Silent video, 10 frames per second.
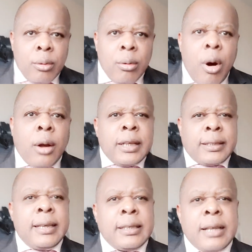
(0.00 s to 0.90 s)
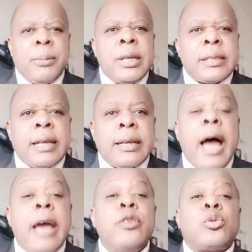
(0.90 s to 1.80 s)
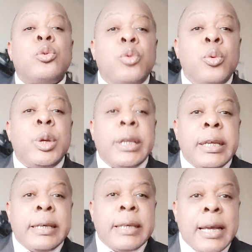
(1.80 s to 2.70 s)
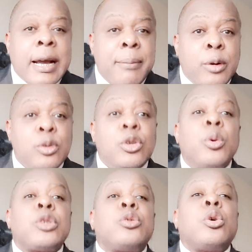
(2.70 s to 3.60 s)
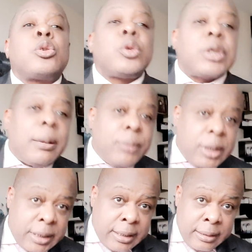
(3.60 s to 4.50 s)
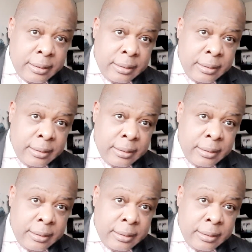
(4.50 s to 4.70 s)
All the things I'm listed, I used to do it in the Cameroons. There was no social media.